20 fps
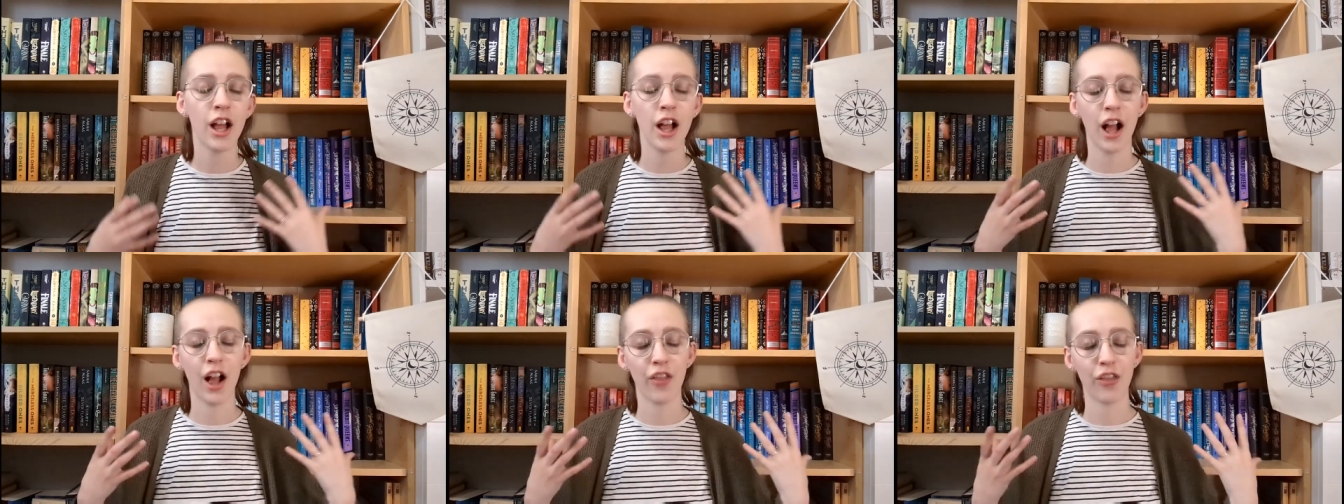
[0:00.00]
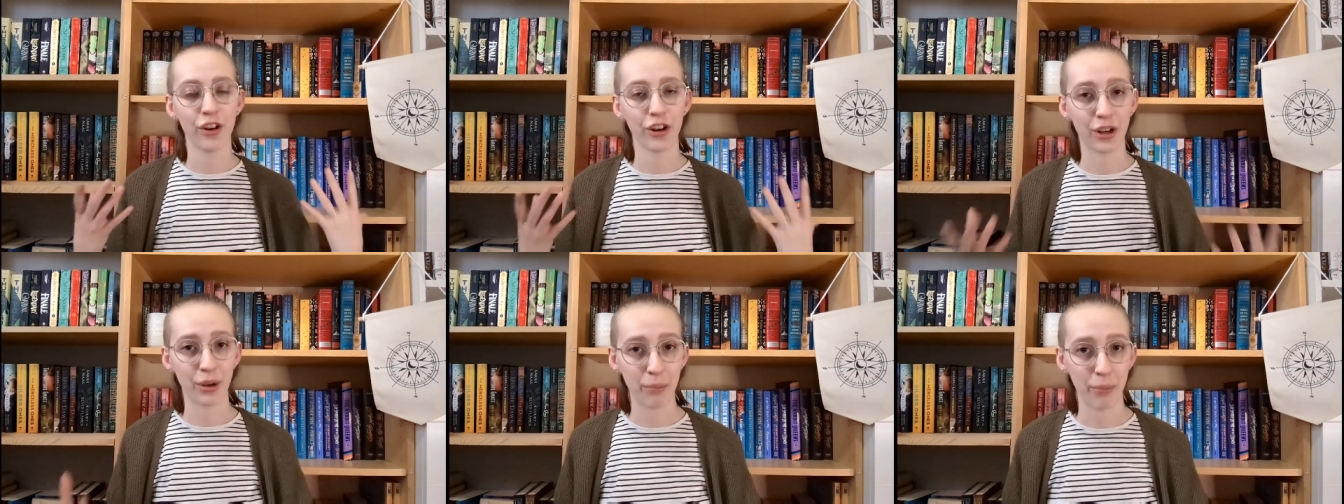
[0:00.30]
and
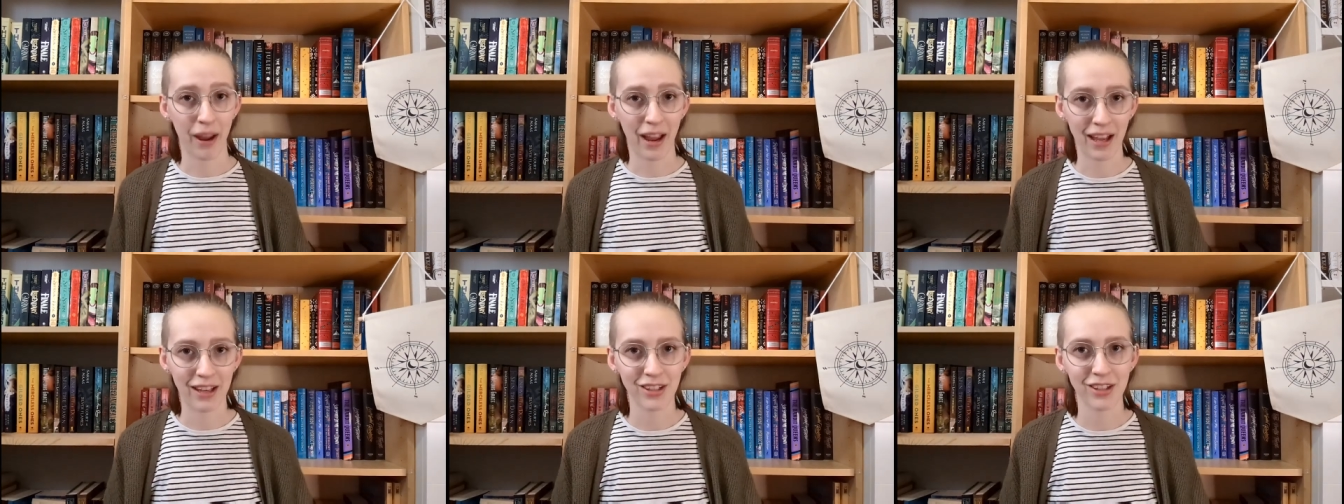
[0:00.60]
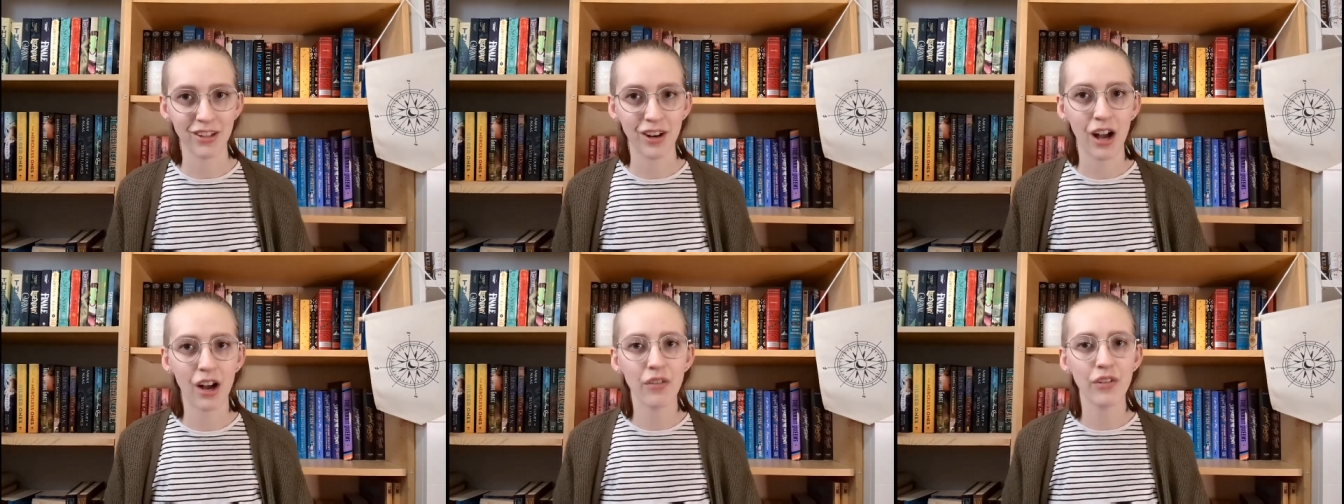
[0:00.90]
their
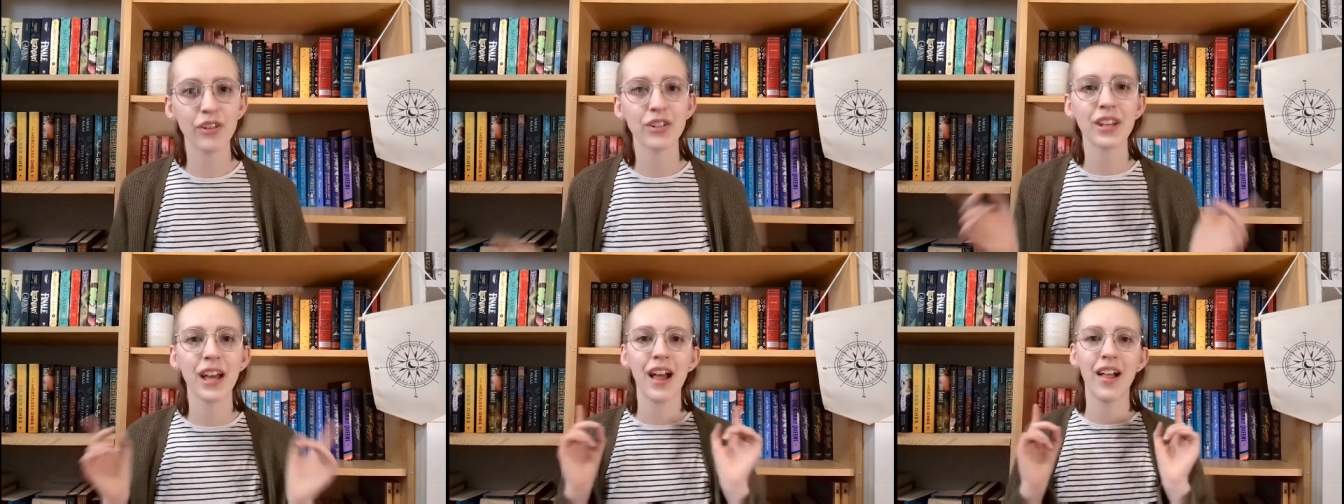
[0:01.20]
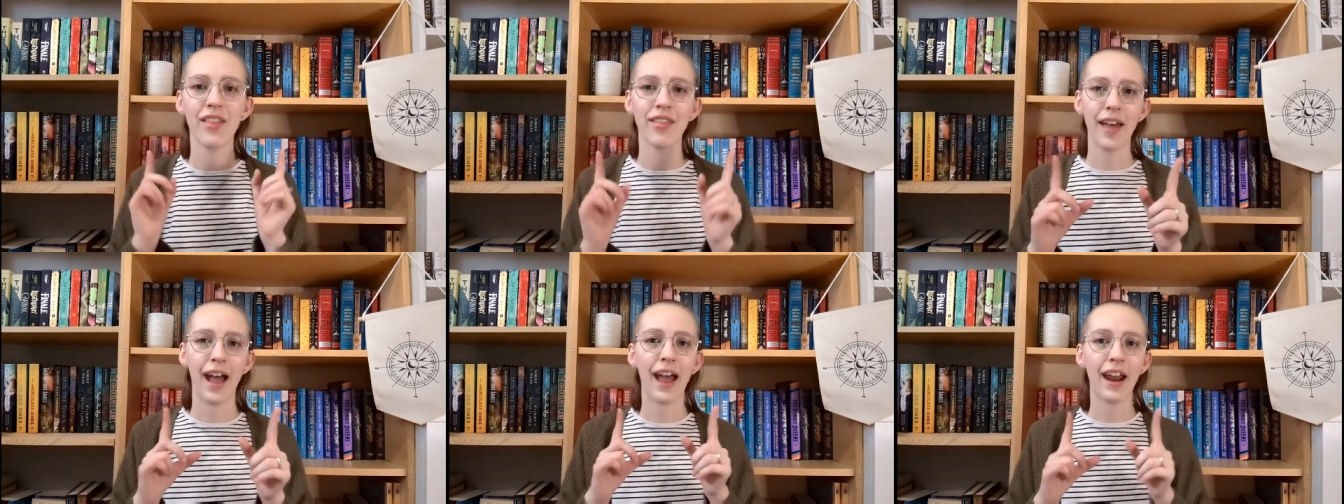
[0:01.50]
companion novels,
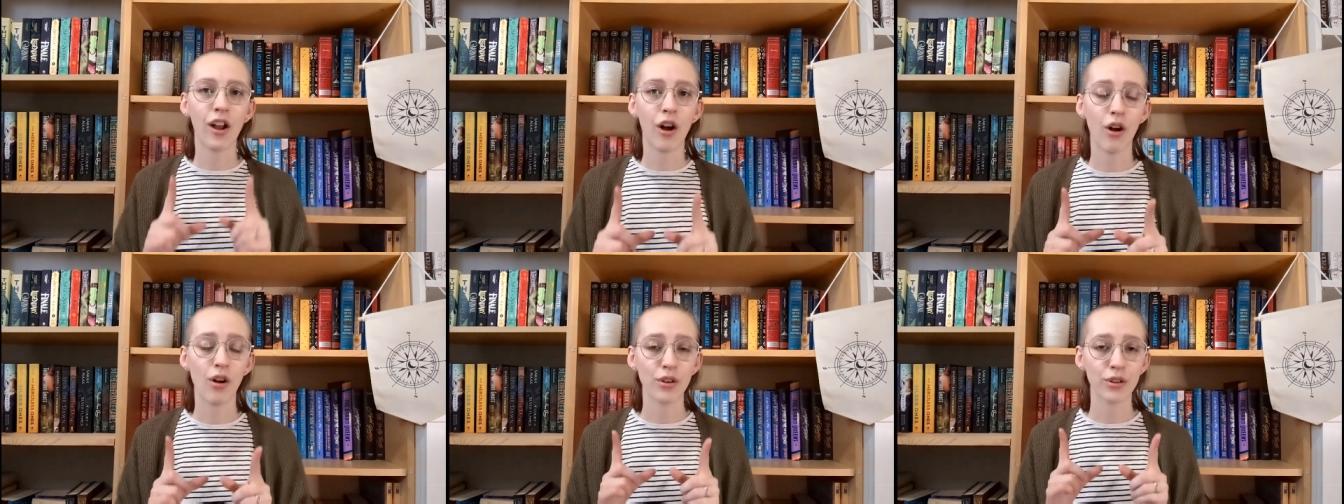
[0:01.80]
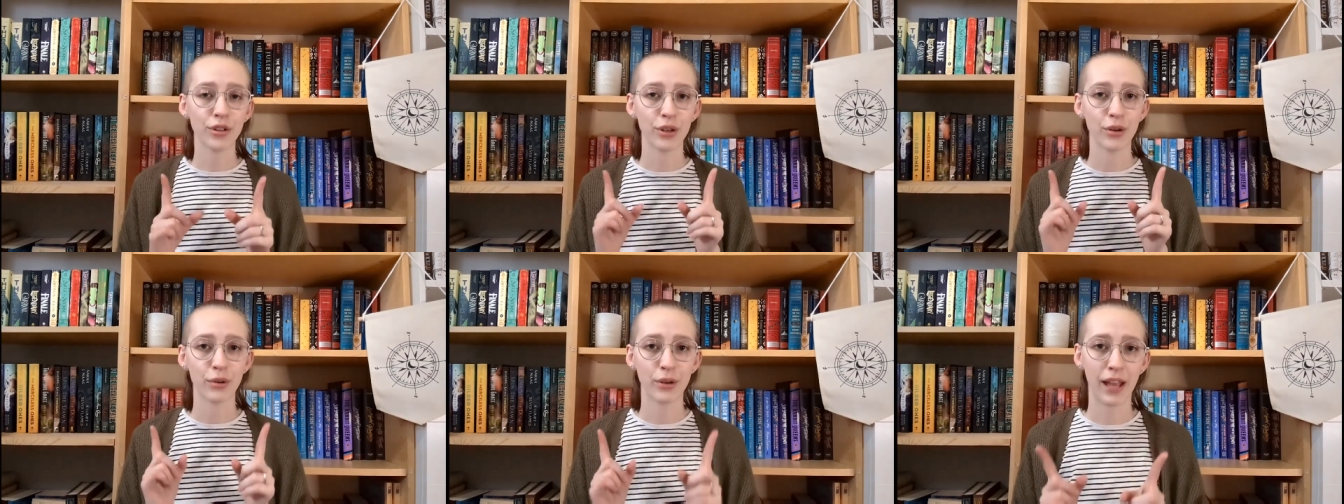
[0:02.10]
that
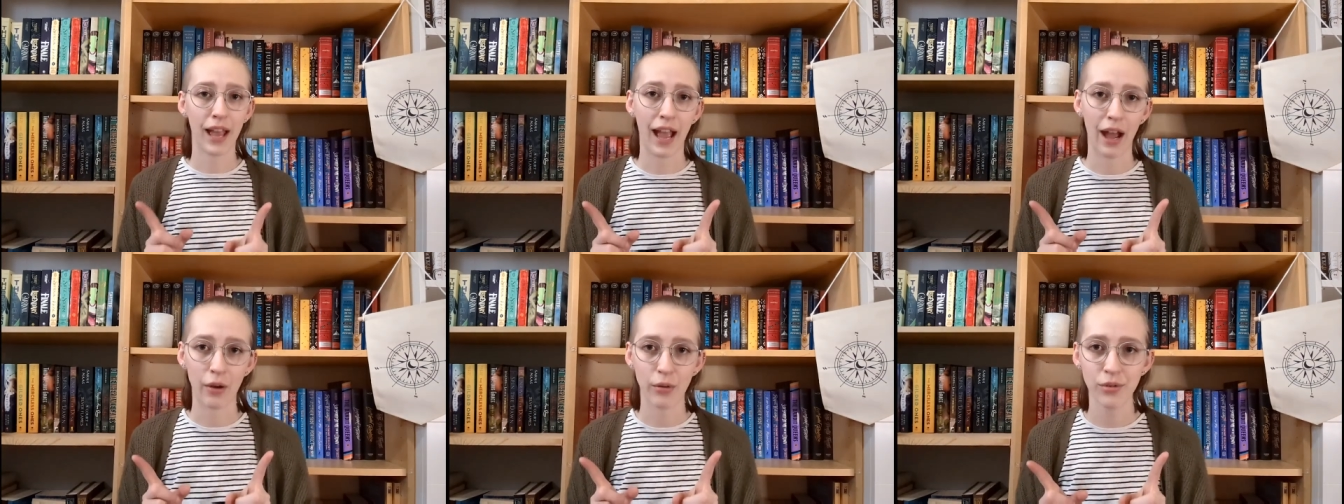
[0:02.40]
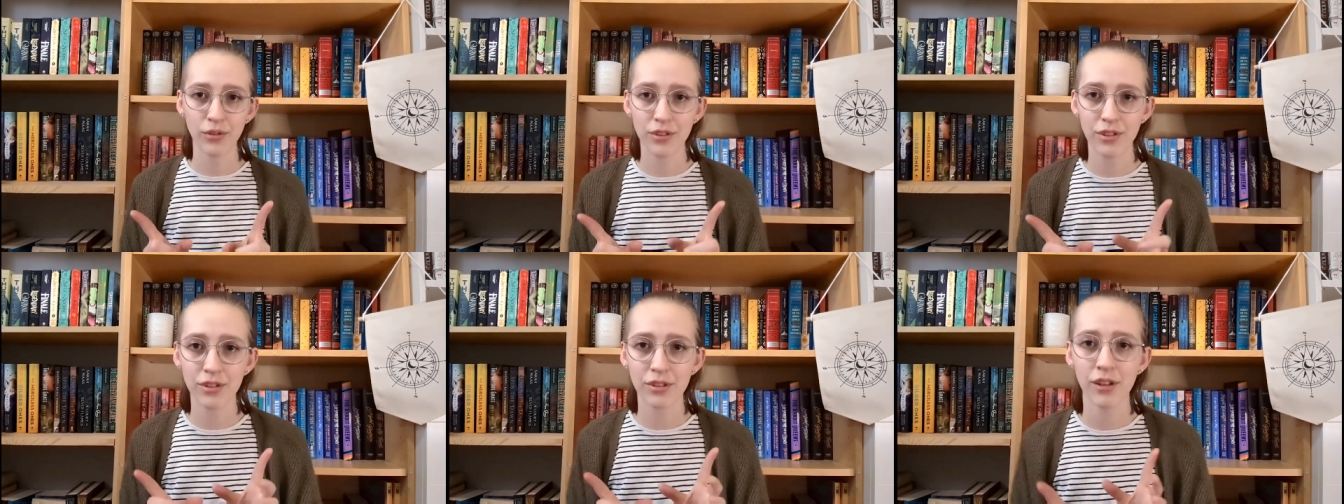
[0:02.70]
also counts.